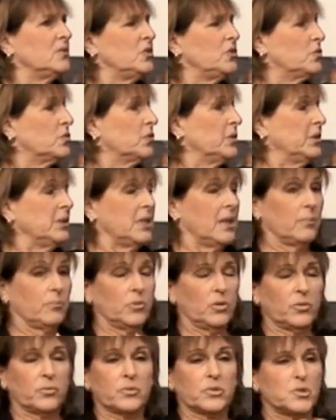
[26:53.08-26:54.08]
you treat them
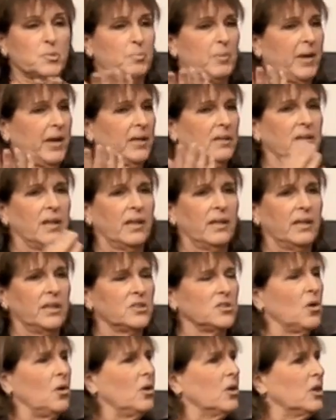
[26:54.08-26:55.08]
with respect, then
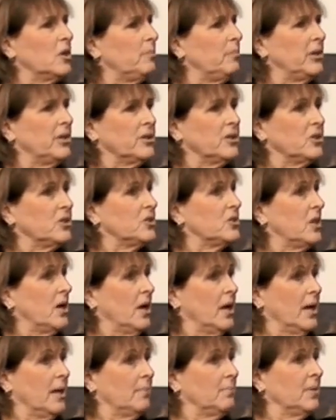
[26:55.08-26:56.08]
it's all going to be a good
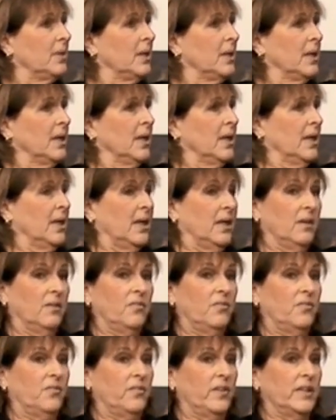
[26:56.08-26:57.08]
time.
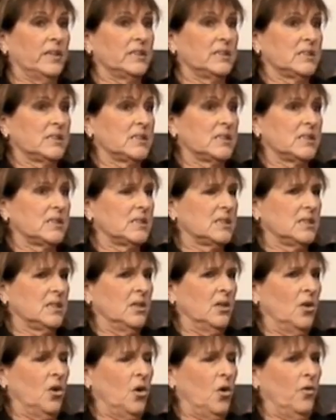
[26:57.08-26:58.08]
If it's,
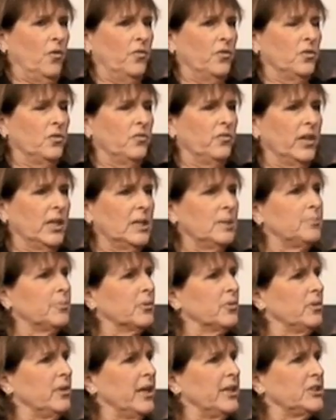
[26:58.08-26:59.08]
if you develop a
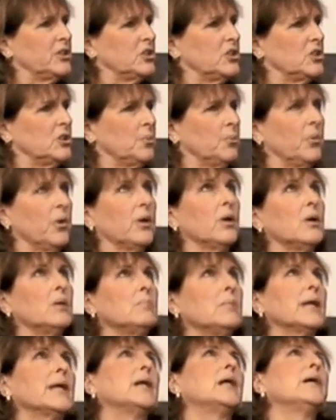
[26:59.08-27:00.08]
relationship where, oh
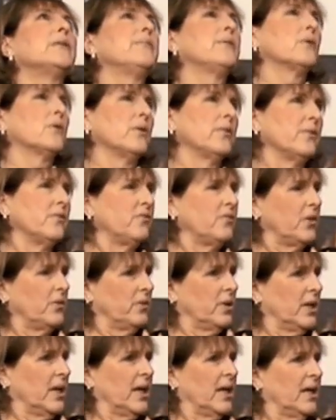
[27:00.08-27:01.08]
my God, they're on the
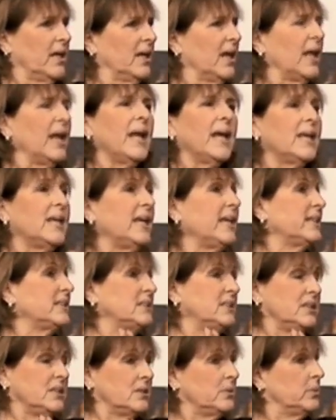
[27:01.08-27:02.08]
phone again, and I can't
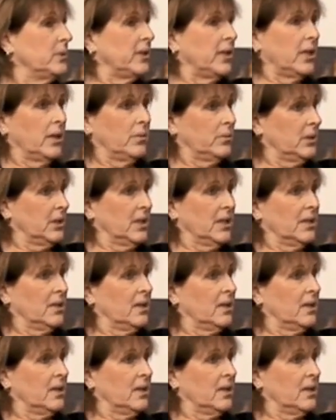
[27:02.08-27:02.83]
deal with anyone like